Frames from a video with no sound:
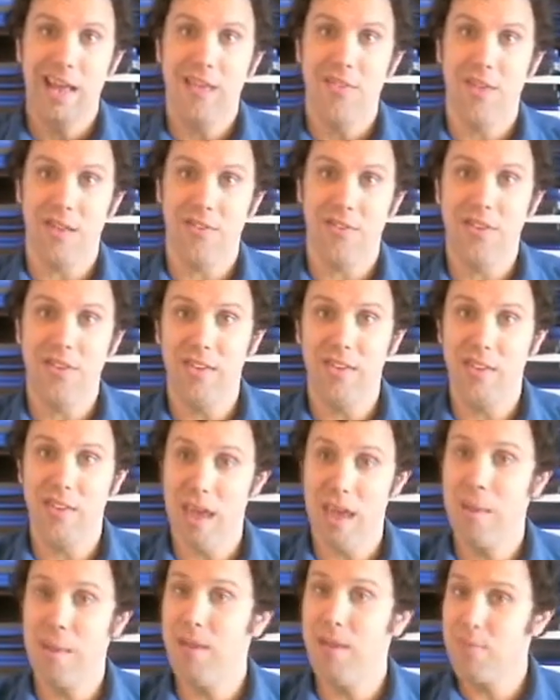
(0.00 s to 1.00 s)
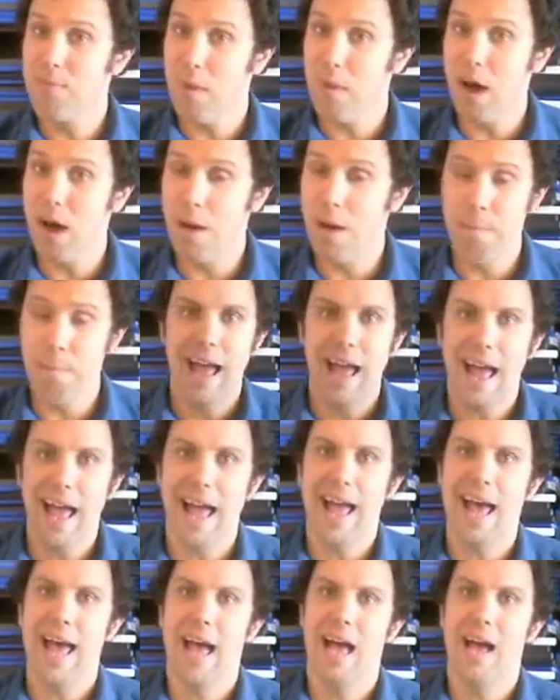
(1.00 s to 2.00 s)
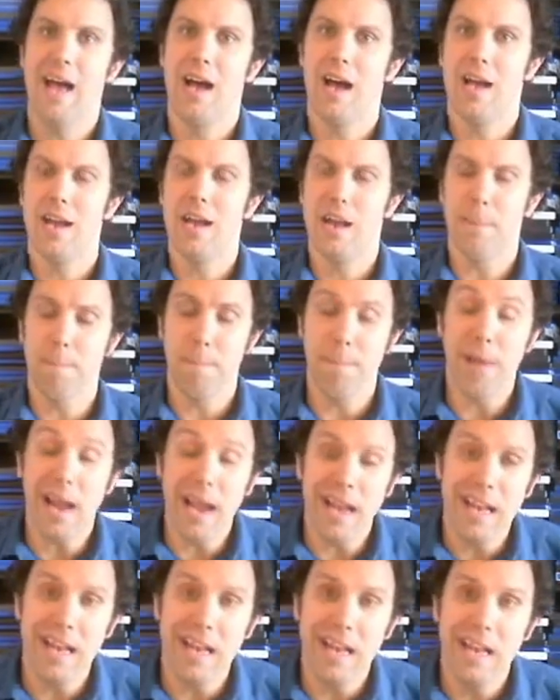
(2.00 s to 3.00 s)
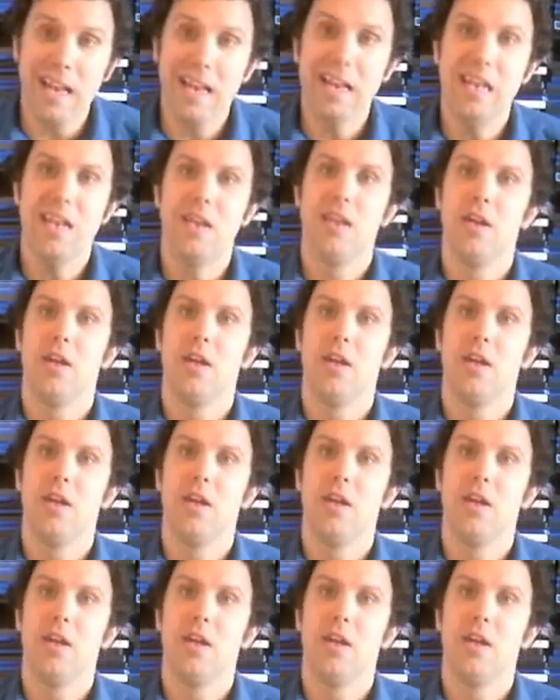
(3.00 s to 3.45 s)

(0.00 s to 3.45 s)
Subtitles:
that sees him and his mom at an abandoned